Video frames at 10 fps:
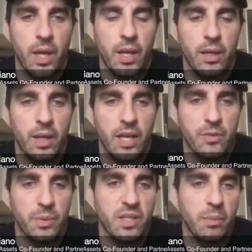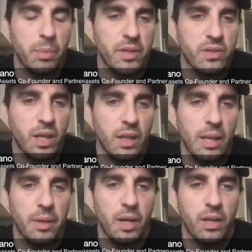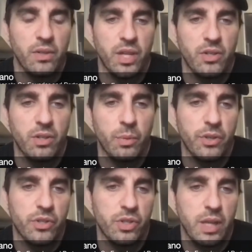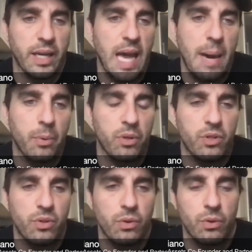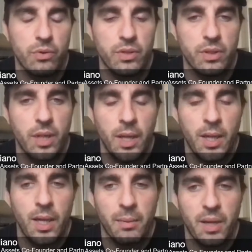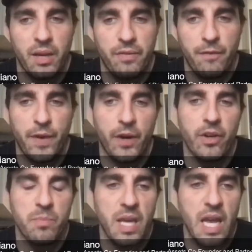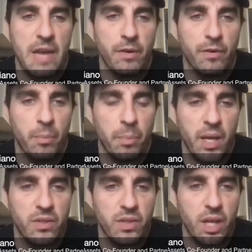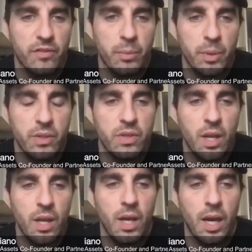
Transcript: And uh, as we see in places like Lebanon, et cetera, where there's just a lot of capital controls and um, kind of nefarious behavior from banks and governments,